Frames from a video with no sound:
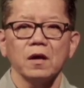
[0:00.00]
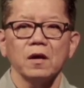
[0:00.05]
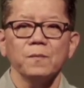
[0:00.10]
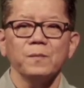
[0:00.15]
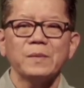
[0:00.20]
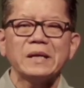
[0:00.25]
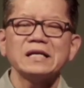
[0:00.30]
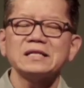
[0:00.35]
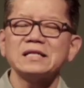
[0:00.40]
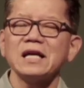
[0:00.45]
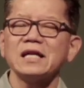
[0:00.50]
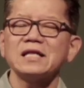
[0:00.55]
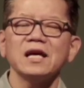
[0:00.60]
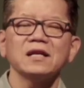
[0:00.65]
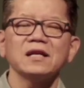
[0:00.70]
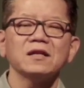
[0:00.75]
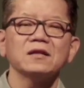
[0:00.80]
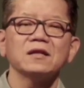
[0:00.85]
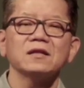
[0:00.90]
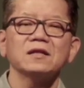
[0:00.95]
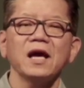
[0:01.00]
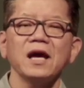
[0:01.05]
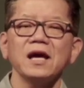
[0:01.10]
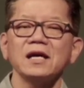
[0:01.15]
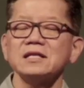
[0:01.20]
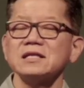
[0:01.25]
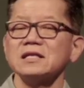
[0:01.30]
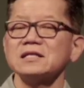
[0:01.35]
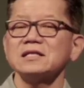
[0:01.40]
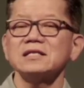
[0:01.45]
because at the end of the day,
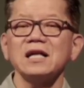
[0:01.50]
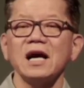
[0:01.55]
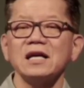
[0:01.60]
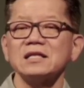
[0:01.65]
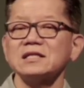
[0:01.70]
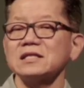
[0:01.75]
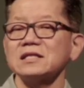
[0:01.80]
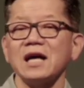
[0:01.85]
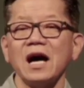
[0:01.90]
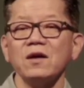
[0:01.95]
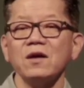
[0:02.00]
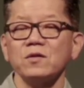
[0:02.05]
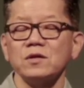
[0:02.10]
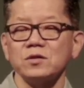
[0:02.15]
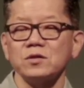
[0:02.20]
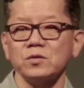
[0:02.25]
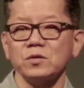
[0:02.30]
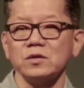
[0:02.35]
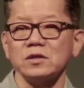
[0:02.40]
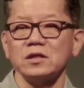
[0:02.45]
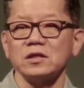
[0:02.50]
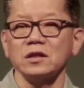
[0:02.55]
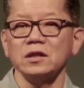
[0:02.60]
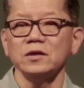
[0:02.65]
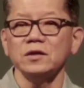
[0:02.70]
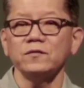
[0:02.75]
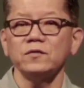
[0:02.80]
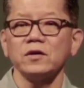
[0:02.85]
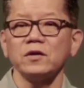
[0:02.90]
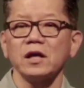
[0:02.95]
it's not Cyrus who is
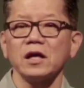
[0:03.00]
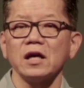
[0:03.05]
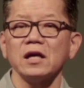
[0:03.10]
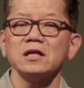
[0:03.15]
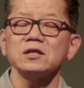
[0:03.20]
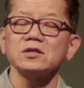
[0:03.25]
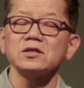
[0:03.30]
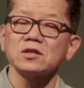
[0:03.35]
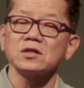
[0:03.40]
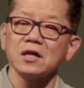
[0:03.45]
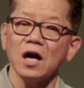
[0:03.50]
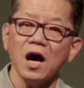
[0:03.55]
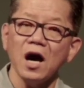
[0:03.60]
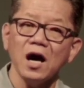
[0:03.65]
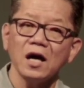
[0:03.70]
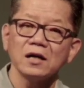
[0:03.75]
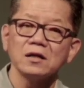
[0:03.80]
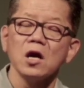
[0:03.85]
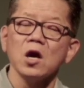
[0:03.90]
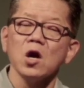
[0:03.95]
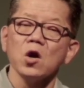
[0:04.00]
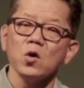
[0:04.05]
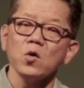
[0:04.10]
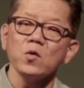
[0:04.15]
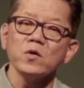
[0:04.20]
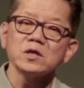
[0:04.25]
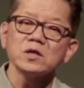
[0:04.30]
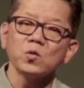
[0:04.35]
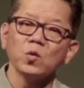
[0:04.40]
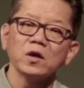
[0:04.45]
delivering, it is God who
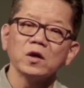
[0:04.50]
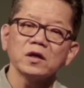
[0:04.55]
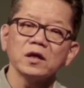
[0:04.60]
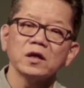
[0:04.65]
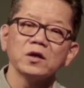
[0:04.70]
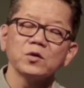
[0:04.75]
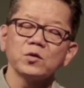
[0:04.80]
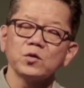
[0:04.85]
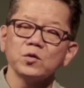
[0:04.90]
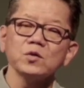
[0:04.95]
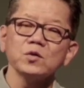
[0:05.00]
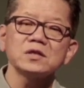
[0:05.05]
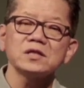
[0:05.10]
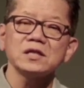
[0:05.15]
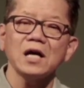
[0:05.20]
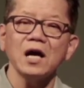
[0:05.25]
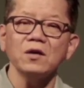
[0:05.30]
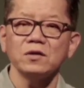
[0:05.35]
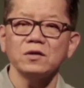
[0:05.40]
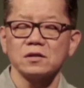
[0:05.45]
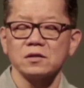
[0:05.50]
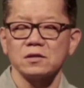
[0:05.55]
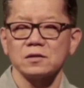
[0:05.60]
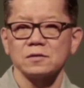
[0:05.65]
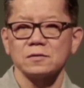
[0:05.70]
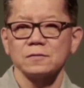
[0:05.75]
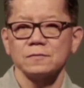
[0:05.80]
is working through Cyrus.